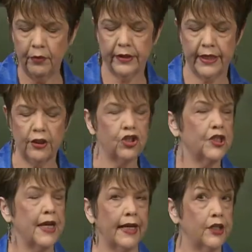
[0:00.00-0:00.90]
dish to
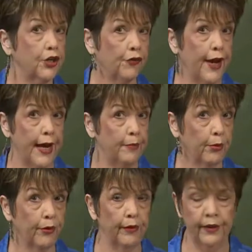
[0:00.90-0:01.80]
take to your
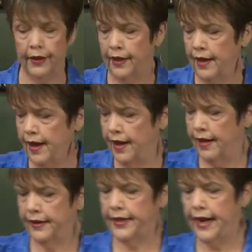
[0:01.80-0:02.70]
neighbor.
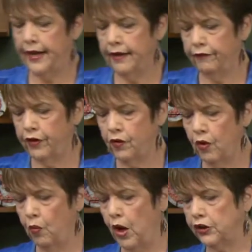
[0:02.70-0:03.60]
Now, if you
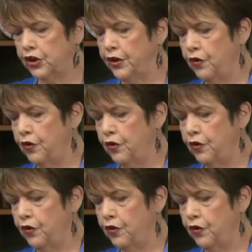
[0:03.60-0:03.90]
are watching